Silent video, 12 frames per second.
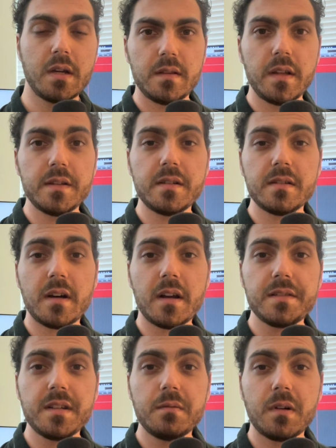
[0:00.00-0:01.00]
This is
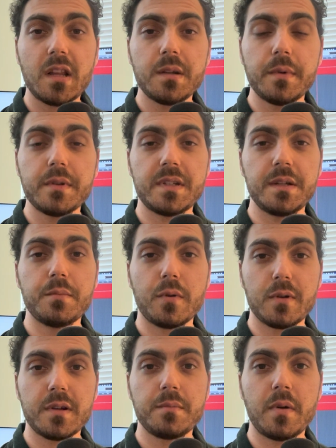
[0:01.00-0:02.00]
honestly one of the most
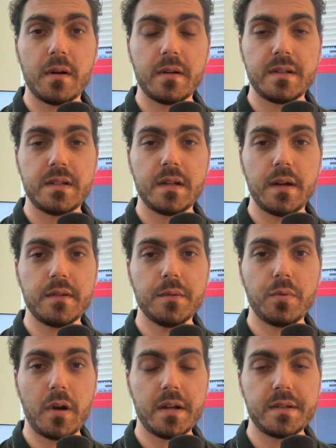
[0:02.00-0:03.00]
important parts of the
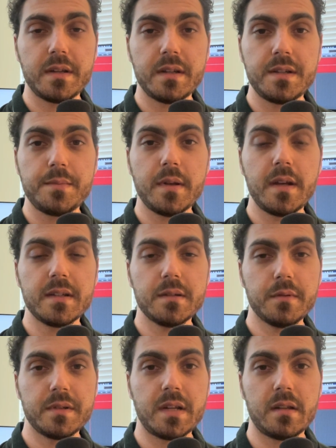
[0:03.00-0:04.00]
process because it
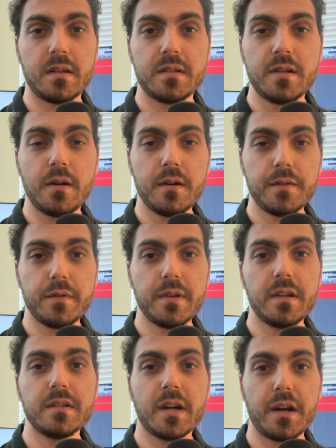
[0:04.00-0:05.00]
will set the tone for
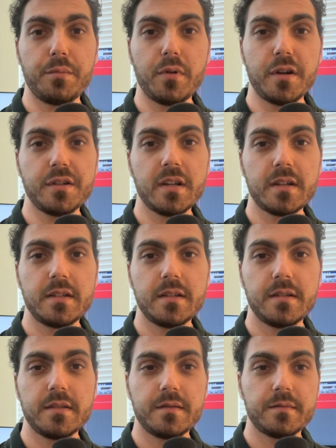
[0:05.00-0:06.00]
the entire project.
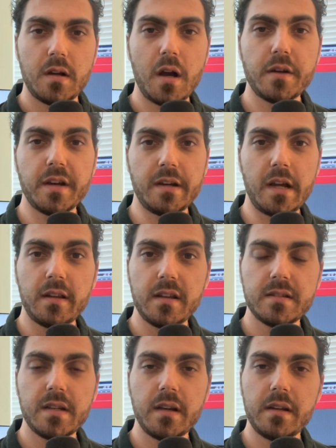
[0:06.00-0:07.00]
Okay, now
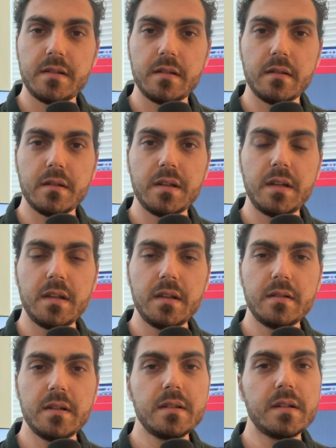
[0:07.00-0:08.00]
let's get into the key
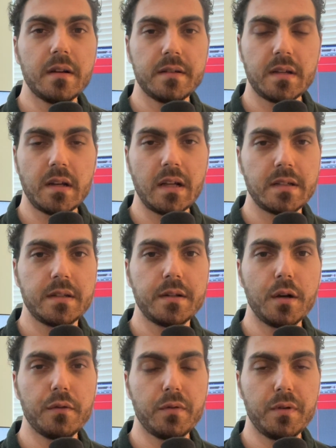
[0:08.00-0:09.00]
details that I like to
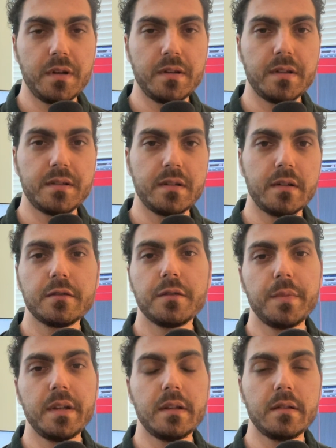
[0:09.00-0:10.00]
go over in this initial
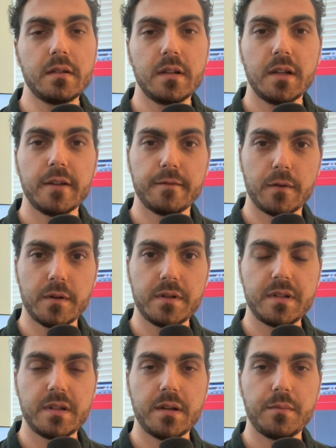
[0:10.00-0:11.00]
meeting.
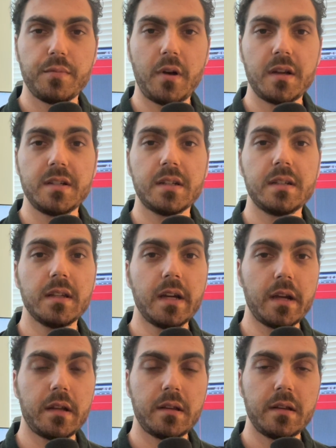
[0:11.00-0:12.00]
First, project
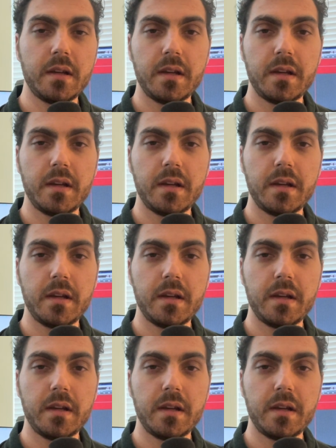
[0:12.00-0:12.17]
length.